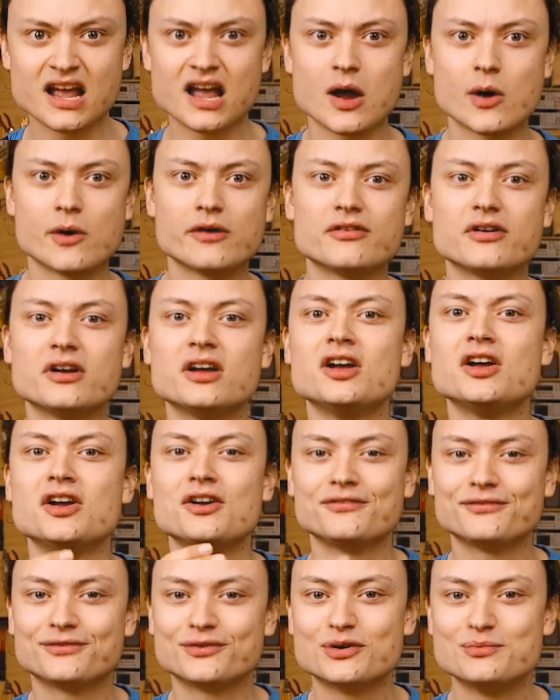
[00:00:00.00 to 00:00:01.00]
However,
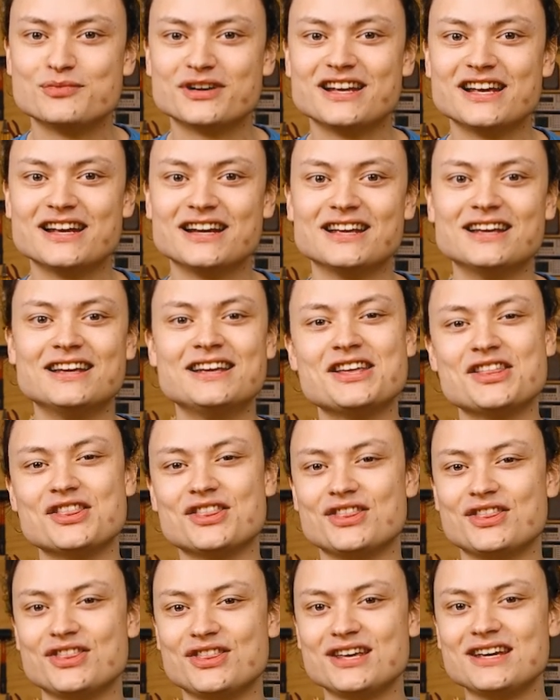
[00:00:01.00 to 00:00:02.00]
for a beginner,
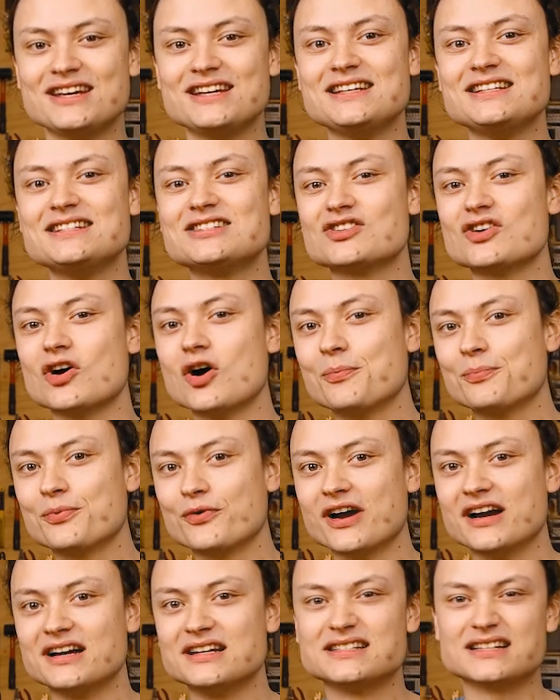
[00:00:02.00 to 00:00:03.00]
these
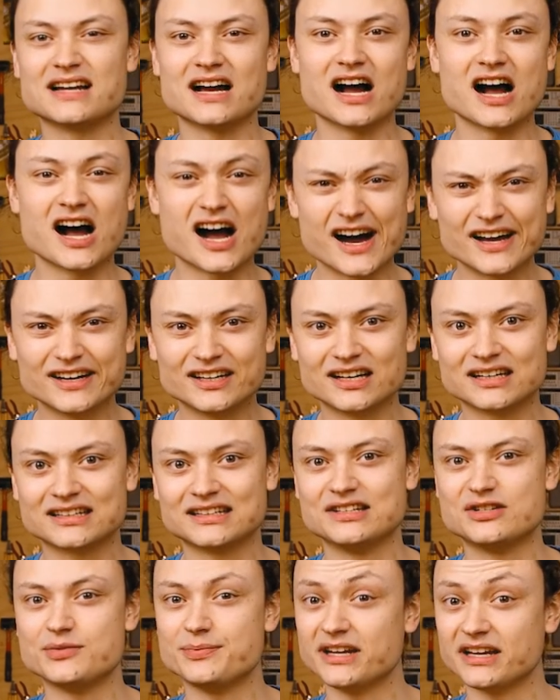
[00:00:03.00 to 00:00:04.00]
operators are
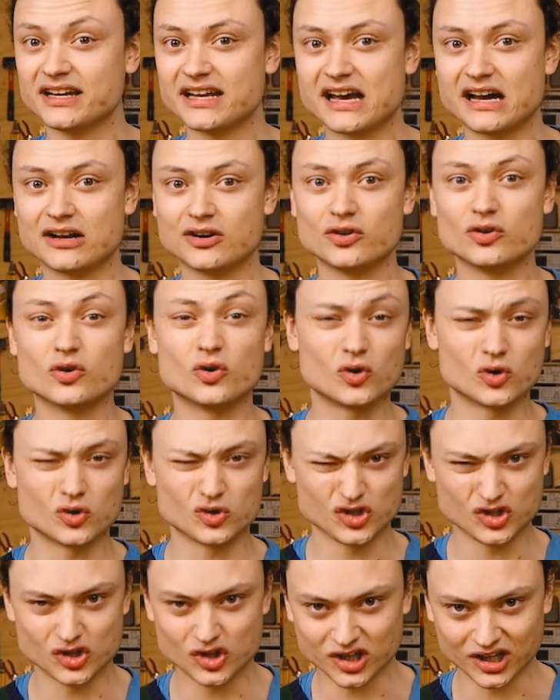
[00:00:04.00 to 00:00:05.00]
unlikely to be encountered
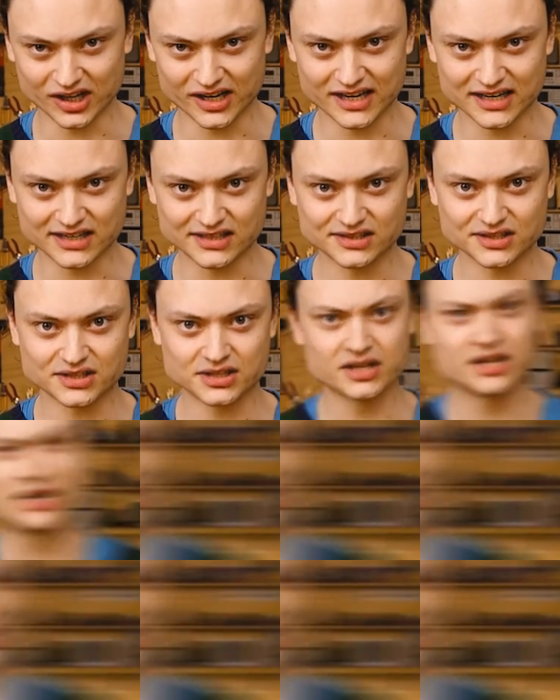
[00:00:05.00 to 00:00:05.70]
or utilized.